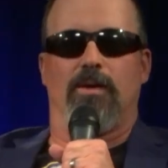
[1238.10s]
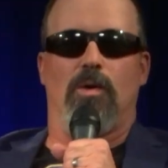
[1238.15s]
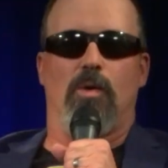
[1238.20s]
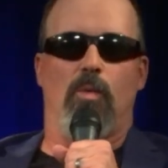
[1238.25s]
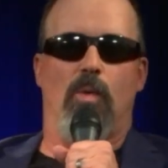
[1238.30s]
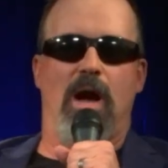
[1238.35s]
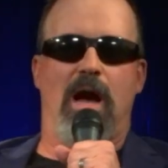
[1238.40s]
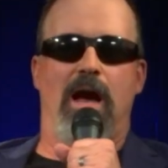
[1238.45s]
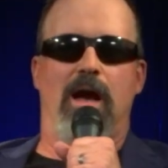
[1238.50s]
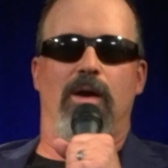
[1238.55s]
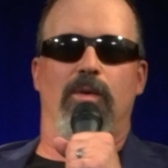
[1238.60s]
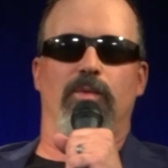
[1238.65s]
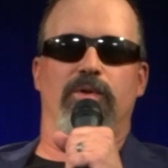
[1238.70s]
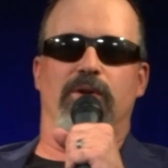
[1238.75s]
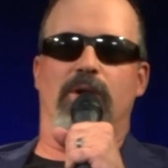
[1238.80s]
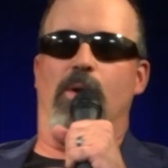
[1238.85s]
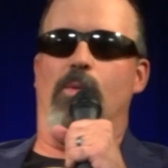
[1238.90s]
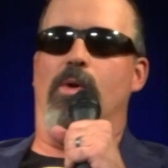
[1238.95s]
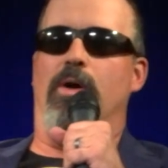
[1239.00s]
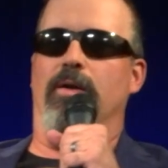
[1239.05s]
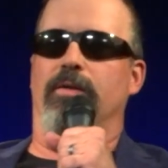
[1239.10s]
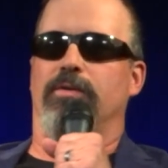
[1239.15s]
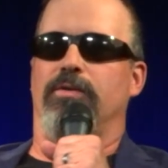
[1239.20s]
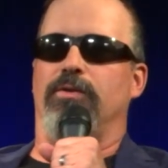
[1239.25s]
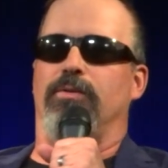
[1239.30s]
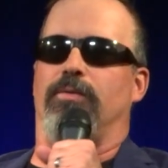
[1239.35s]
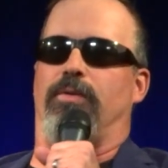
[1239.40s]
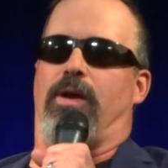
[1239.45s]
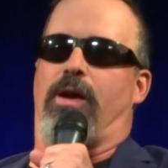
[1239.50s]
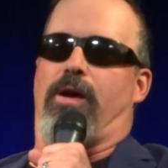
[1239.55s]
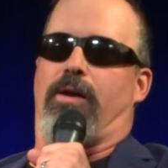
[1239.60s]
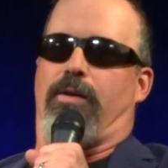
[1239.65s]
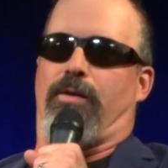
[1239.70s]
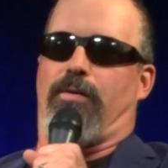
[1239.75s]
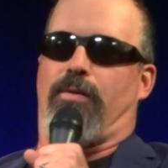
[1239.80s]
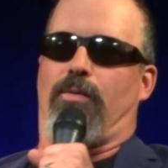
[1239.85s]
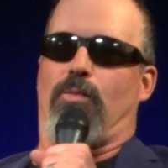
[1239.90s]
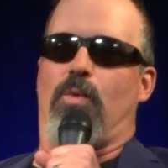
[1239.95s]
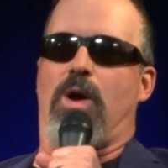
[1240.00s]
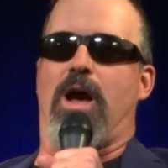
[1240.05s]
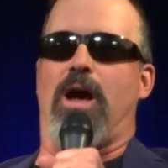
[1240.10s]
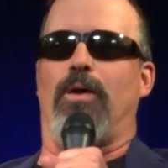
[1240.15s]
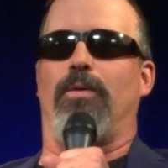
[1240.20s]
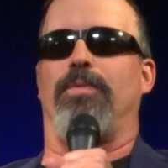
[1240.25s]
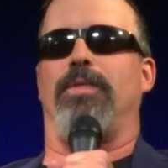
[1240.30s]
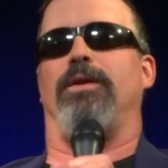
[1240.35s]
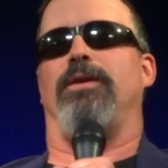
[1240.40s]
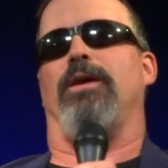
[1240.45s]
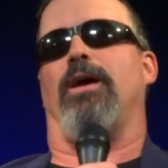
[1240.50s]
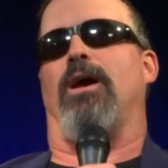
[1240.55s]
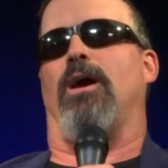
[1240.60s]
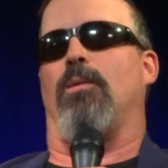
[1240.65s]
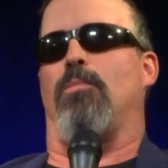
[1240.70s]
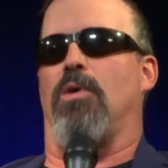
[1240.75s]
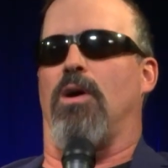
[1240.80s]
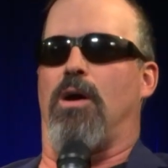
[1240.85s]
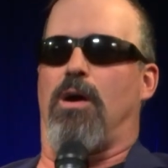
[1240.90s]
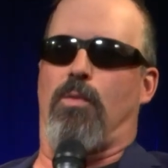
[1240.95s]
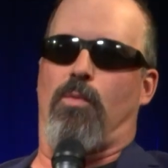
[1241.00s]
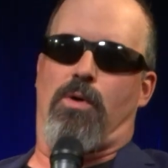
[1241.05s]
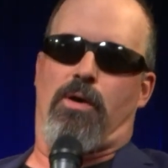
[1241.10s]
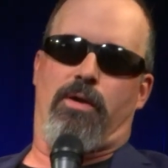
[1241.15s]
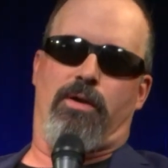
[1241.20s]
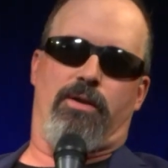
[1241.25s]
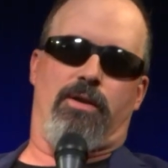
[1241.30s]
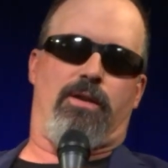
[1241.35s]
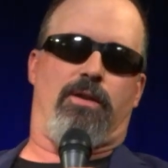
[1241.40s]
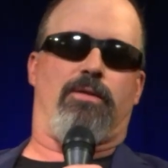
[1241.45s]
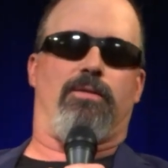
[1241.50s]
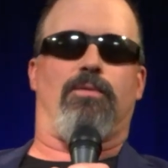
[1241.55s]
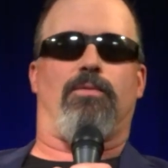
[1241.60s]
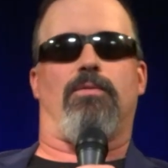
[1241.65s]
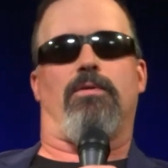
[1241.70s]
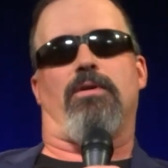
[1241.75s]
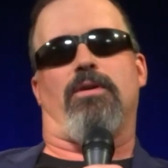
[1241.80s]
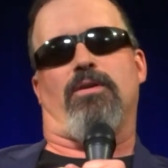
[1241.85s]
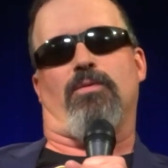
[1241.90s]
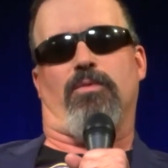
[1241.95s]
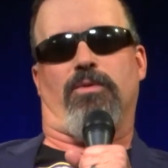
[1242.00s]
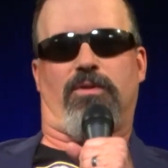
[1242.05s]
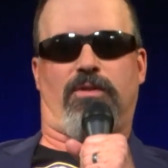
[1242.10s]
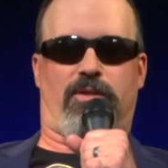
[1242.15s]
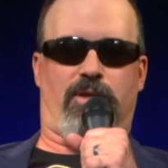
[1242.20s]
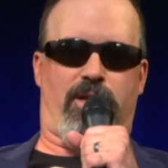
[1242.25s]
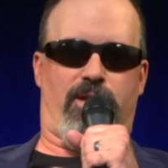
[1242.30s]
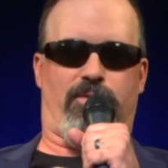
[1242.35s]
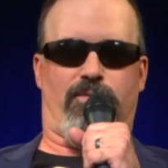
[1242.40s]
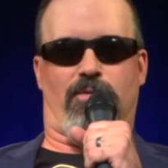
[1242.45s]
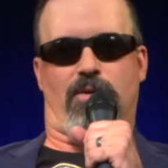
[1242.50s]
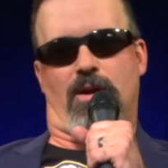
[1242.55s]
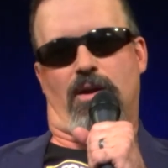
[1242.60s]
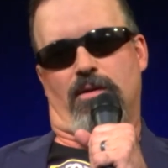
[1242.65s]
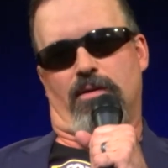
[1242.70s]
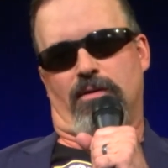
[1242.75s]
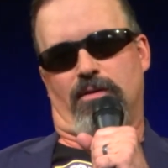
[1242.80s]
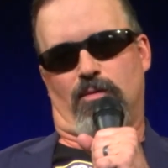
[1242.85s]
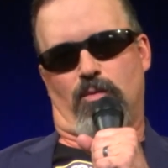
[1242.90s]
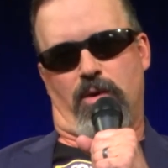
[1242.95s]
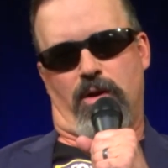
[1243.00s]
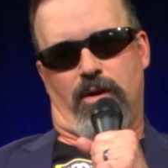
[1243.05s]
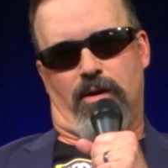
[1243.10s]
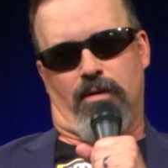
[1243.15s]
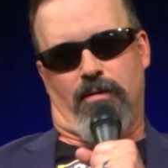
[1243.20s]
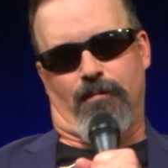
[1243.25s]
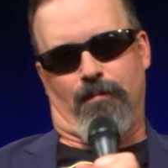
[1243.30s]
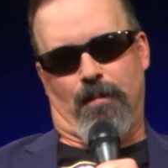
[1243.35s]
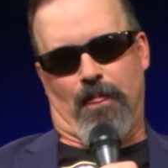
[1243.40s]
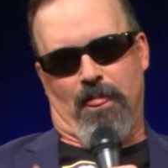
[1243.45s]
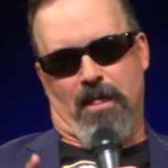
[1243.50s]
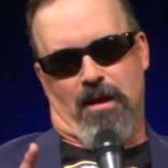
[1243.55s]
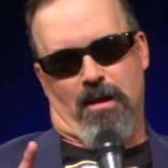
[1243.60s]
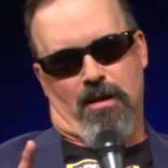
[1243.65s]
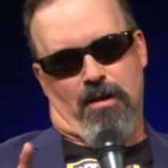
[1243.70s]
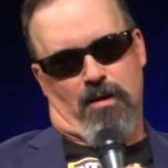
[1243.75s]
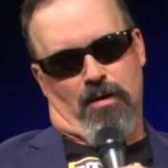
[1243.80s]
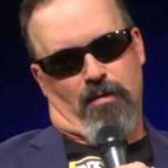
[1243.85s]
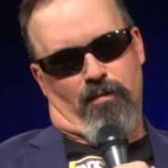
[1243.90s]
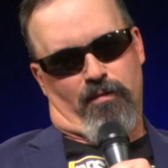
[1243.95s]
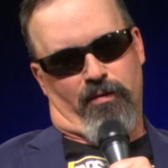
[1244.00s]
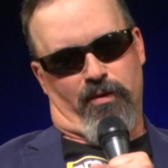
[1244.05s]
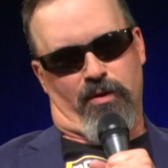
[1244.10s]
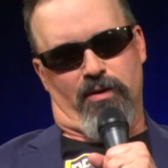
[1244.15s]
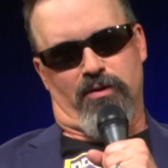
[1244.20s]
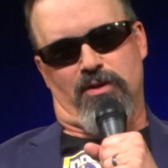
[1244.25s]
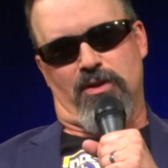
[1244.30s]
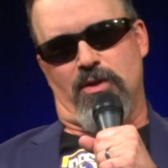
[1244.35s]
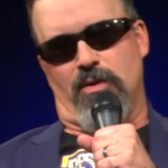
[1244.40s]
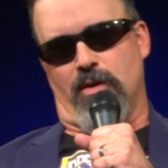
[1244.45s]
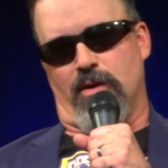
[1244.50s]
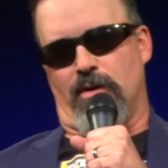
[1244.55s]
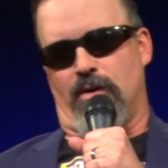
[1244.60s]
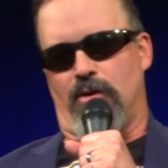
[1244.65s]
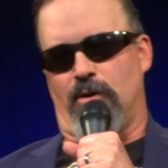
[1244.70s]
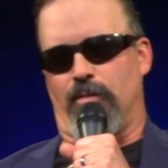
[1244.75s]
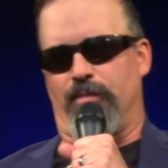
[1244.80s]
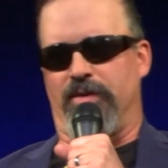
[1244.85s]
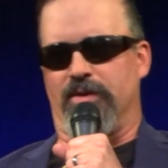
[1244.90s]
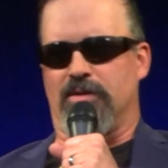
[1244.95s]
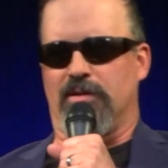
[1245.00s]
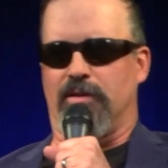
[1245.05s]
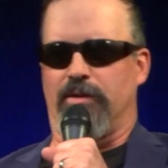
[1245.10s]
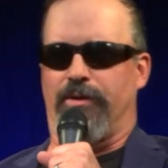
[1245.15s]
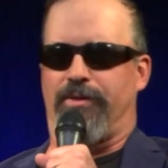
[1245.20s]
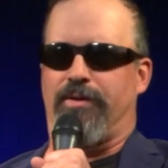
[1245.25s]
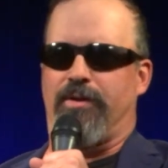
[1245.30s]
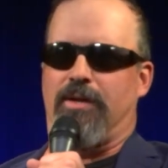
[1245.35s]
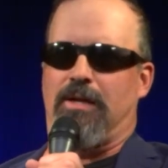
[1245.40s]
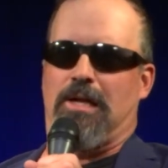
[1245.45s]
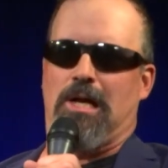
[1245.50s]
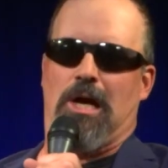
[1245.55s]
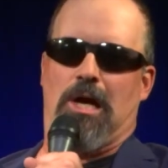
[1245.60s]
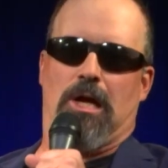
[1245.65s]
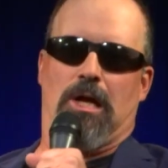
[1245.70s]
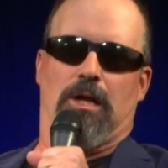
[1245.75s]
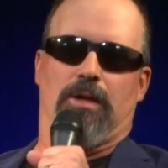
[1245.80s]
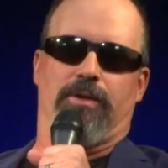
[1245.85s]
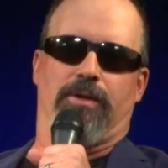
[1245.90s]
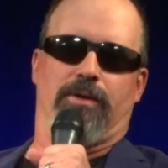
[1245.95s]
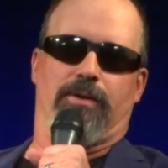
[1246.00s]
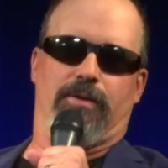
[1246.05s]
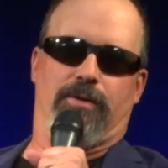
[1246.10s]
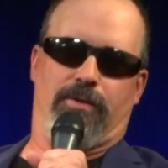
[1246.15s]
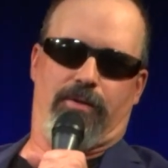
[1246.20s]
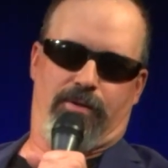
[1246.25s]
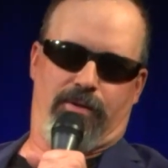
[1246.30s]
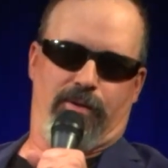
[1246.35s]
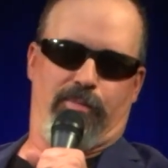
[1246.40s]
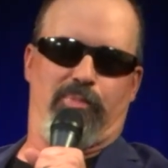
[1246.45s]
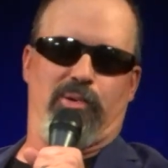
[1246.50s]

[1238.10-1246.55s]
why would I want to do that? Why would the dad bod want to get in the ring with Seth Rollins? Well, for those of you at home, there's a little thing called the